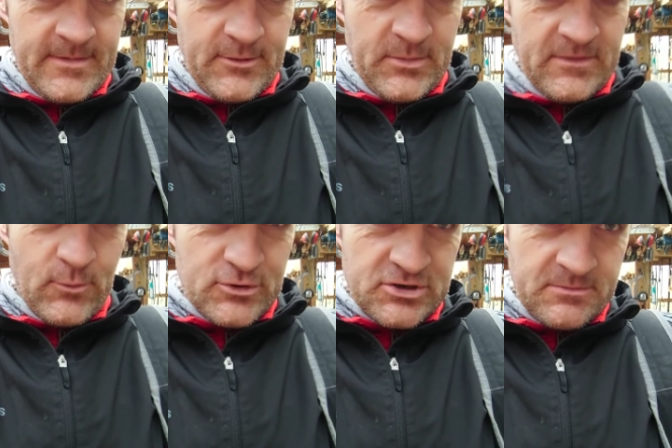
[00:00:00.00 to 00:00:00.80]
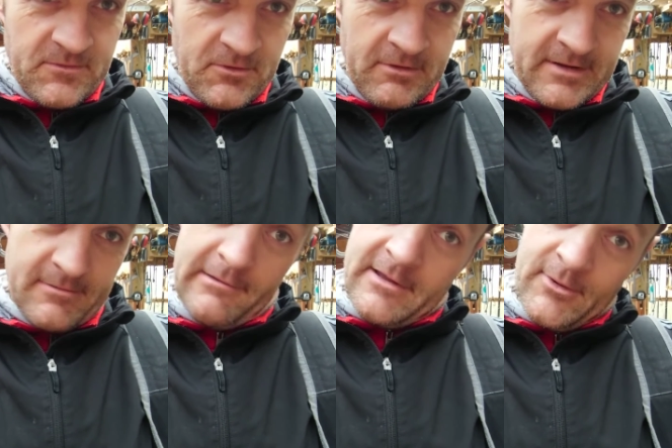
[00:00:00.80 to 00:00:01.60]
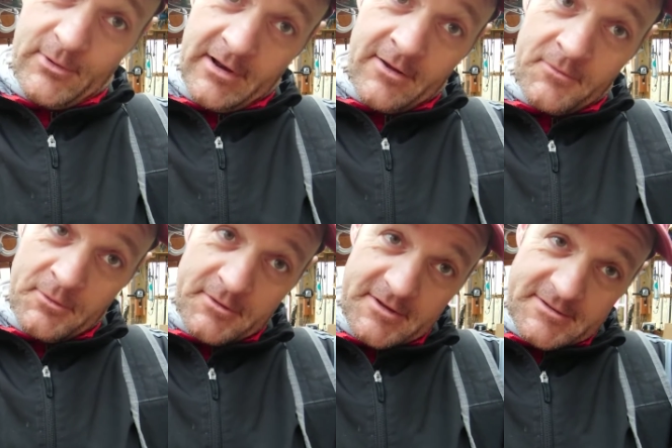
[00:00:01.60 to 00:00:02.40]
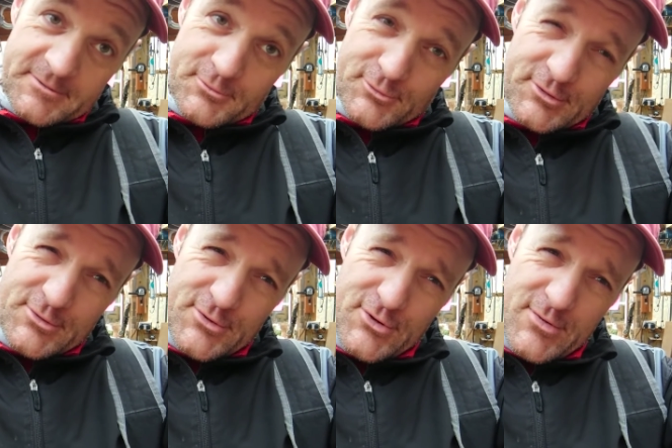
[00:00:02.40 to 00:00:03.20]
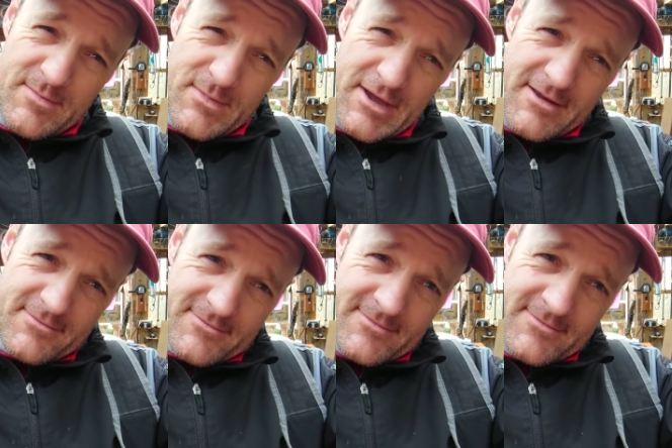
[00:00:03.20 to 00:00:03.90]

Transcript: You'll be watching with your head tilted over like this. What are you doing, man?